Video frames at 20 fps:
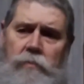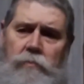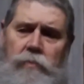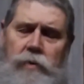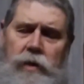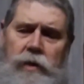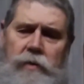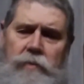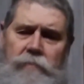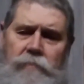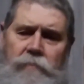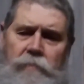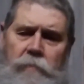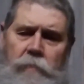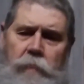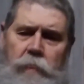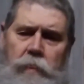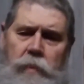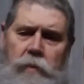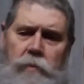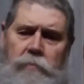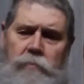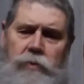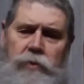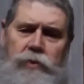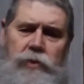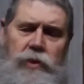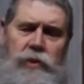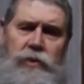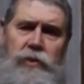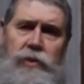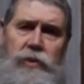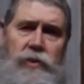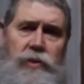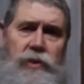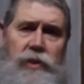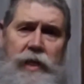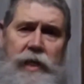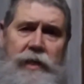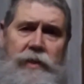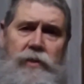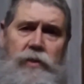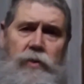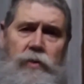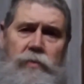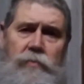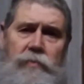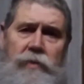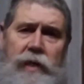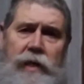But Jesus said to him,